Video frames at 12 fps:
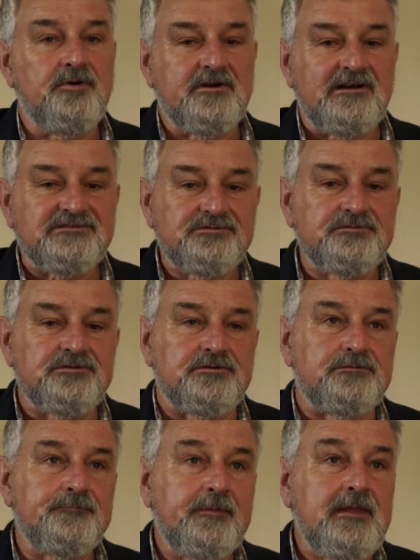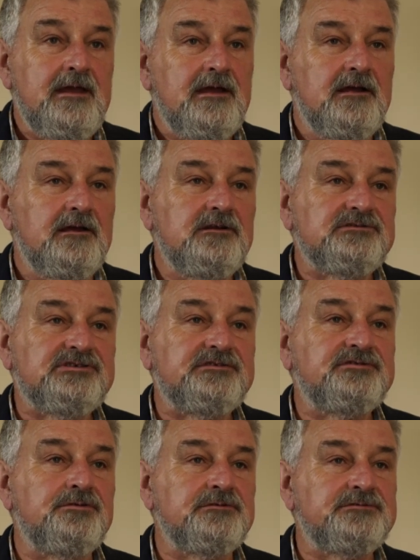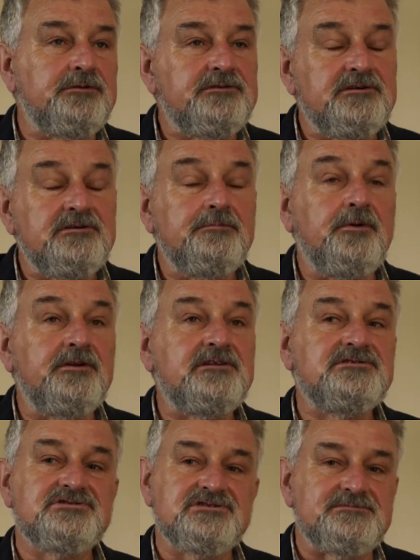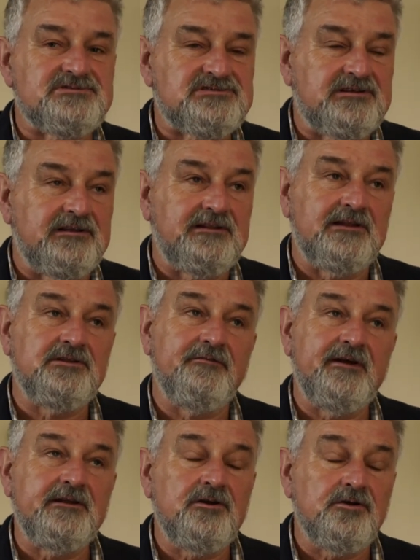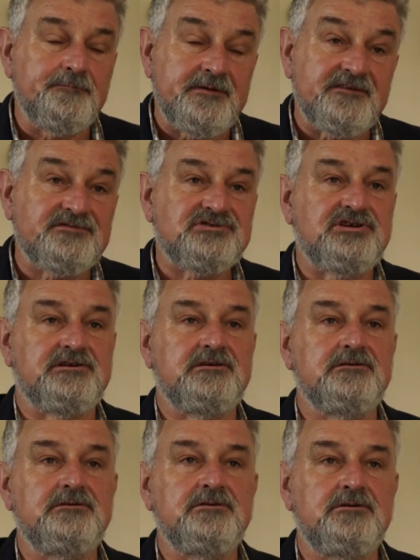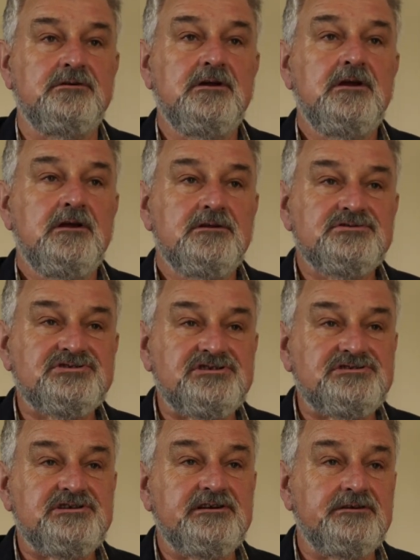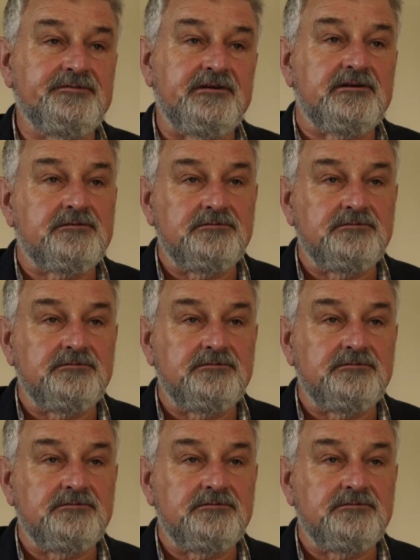Our analysis showed that in the pool of Roman gold coins dated to between the first and third century found in the